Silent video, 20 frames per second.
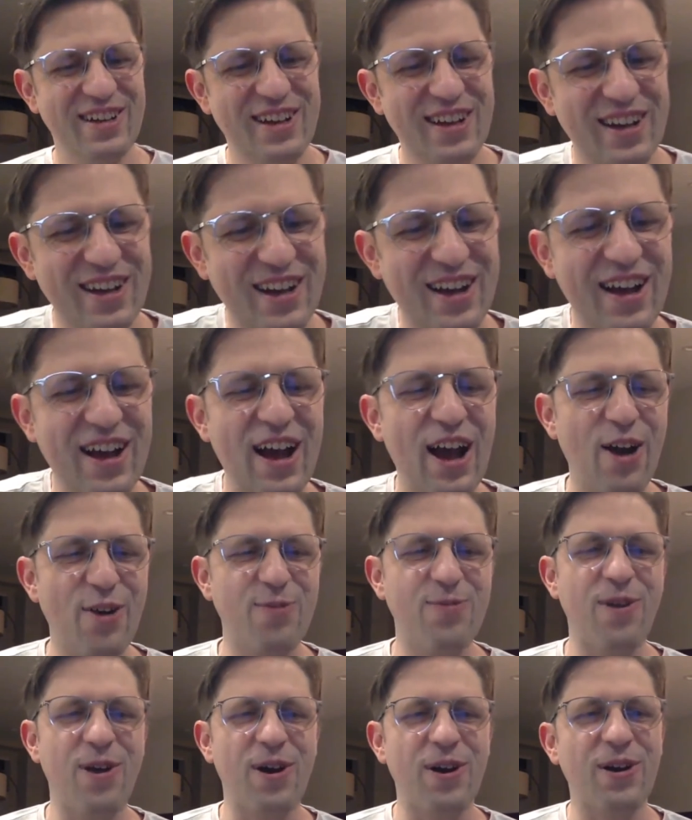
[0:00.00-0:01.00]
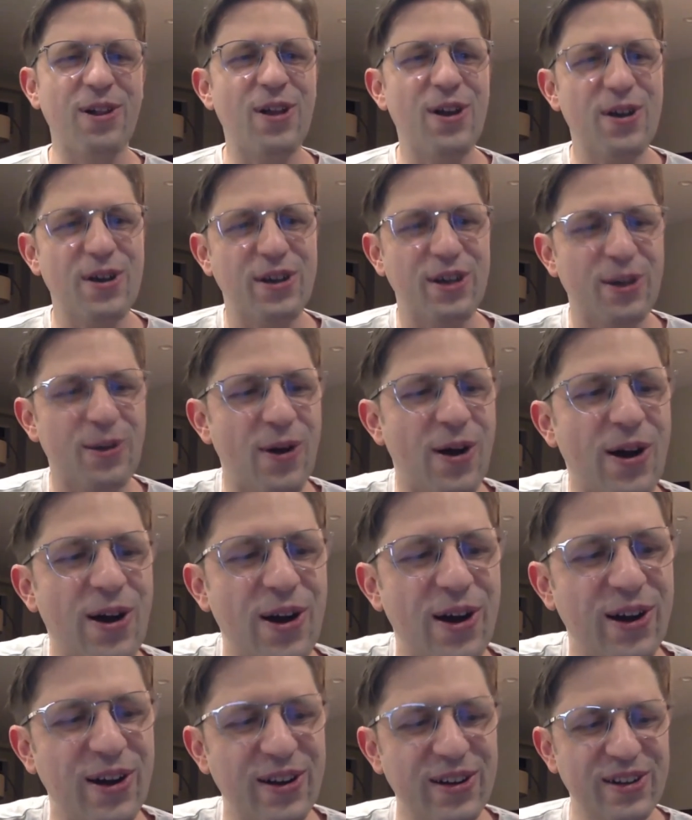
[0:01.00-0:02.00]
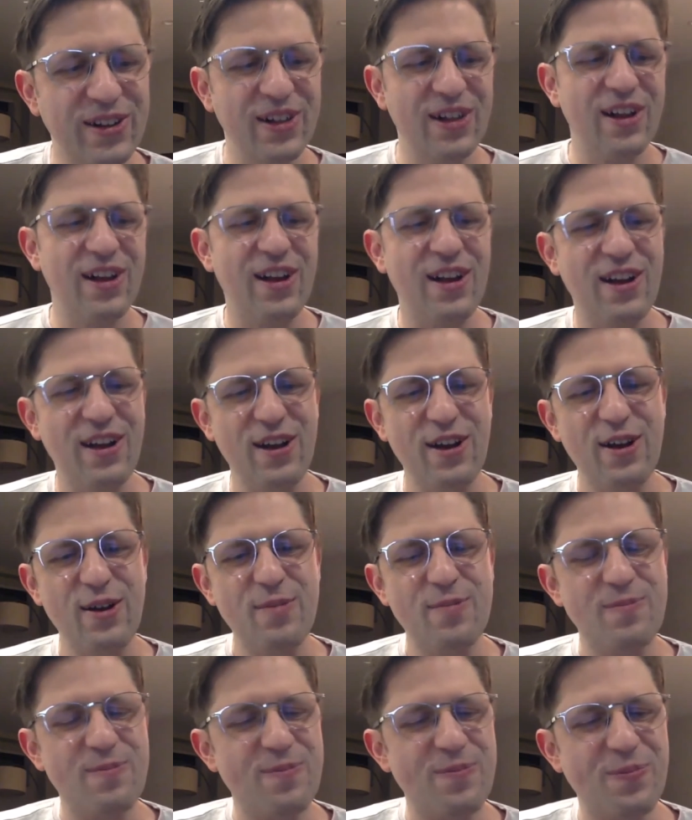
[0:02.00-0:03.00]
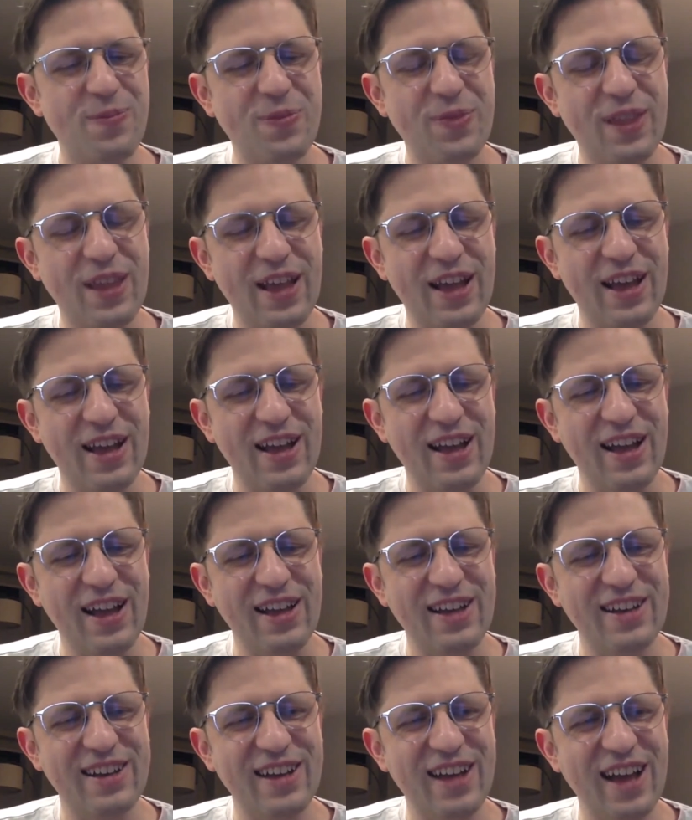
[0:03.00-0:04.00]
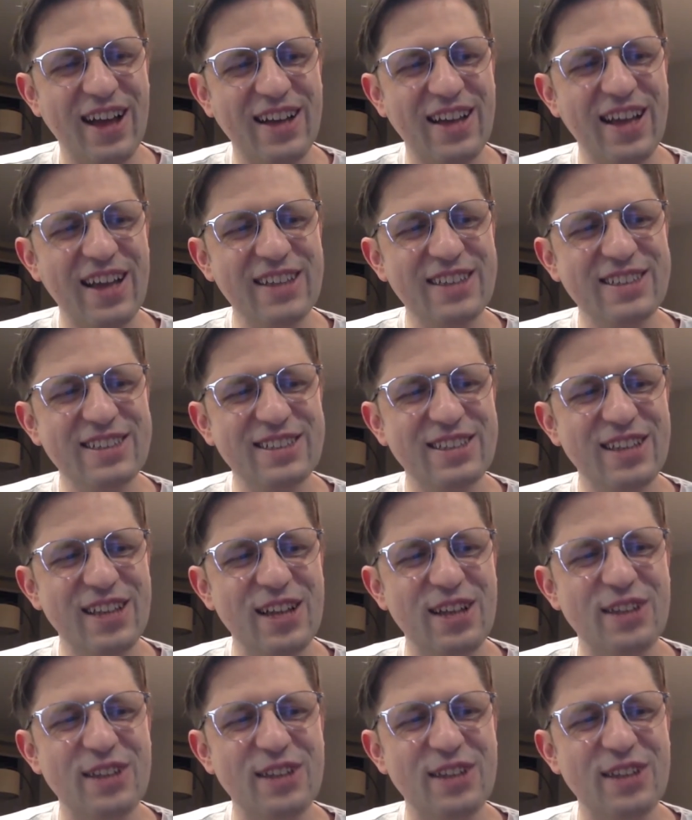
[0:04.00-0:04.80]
how far along you are. And I guess in